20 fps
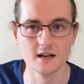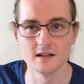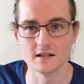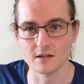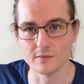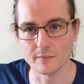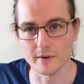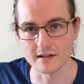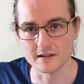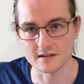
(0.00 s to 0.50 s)

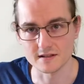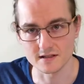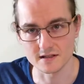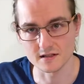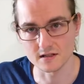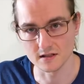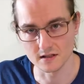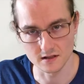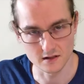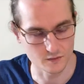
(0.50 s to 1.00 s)
Depends
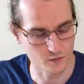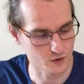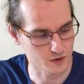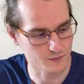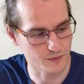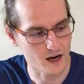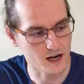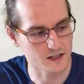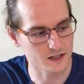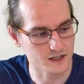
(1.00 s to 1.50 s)
what
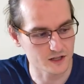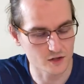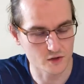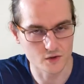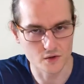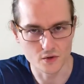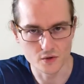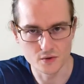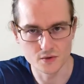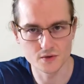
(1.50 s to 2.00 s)
body you
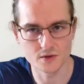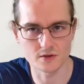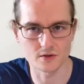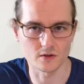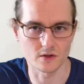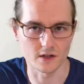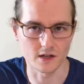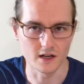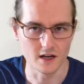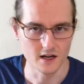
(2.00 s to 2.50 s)
use,
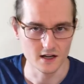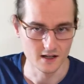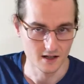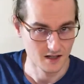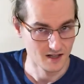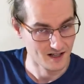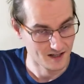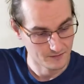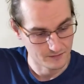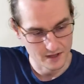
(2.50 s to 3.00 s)
or
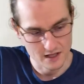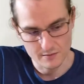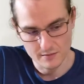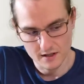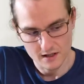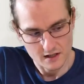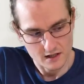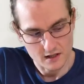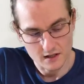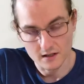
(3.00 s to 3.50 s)

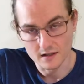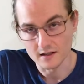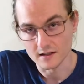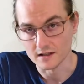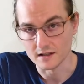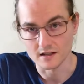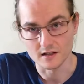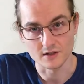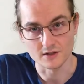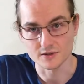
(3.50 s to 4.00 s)
maybe
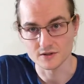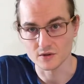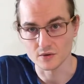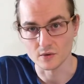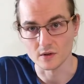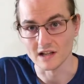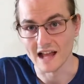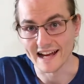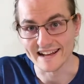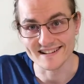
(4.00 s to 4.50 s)
also
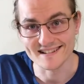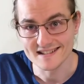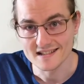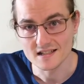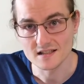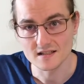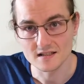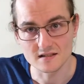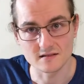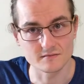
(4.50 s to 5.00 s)

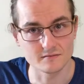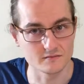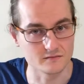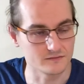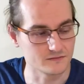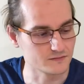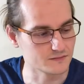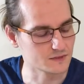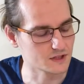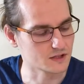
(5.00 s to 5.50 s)
lens
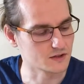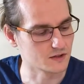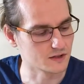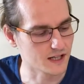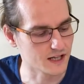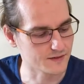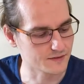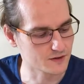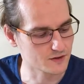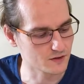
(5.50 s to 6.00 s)
don't
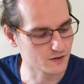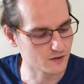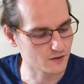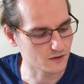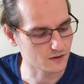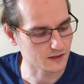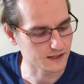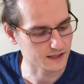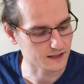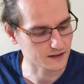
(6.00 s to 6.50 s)
have to
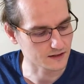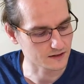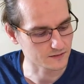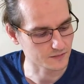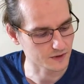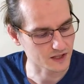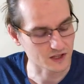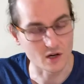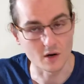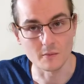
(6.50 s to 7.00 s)
like
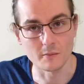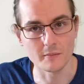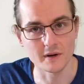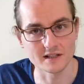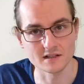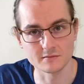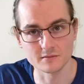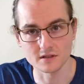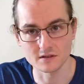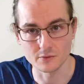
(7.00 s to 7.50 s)
be
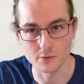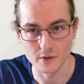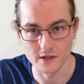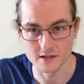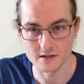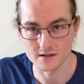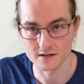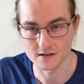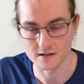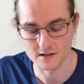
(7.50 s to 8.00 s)
compatible
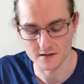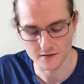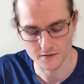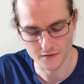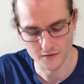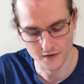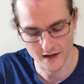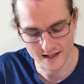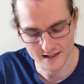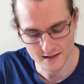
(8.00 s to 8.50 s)
with
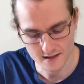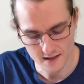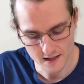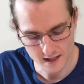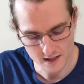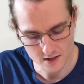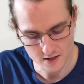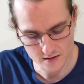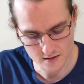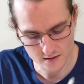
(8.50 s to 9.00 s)
phase
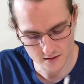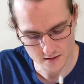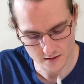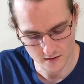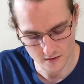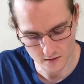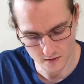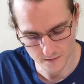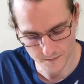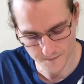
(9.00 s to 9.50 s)
detection,
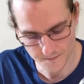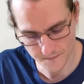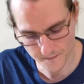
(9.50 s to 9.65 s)
so